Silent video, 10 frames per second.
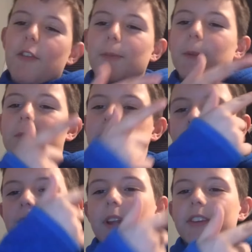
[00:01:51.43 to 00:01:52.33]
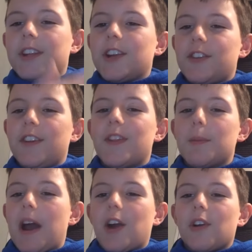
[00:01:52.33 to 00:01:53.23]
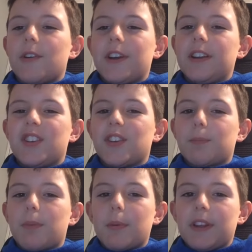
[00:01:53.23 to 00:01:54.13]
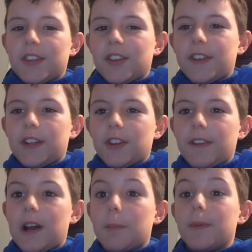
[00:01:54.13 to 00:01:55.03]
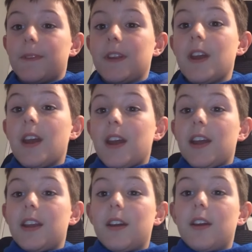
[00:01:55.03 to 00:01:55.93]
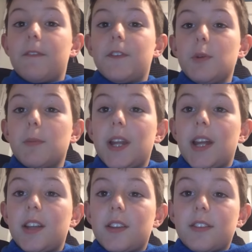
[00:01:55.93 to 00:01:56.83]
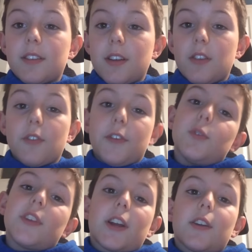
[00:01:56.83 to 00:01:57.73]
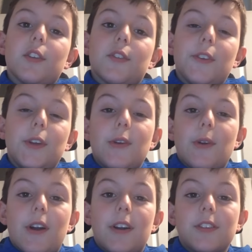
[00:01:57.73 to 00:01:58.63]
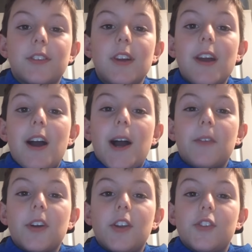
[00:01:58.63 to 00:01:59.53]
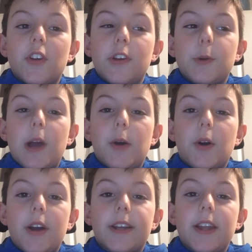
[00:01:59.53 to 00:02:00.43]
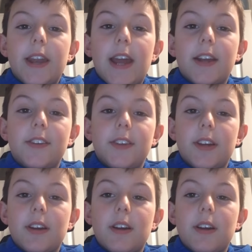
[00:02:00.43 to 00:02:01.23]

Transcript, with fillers: from the PlayStation in the background, it just probably says things like that. But in a few minutes or a few seconds for you guys, I'm going to show you how I connect it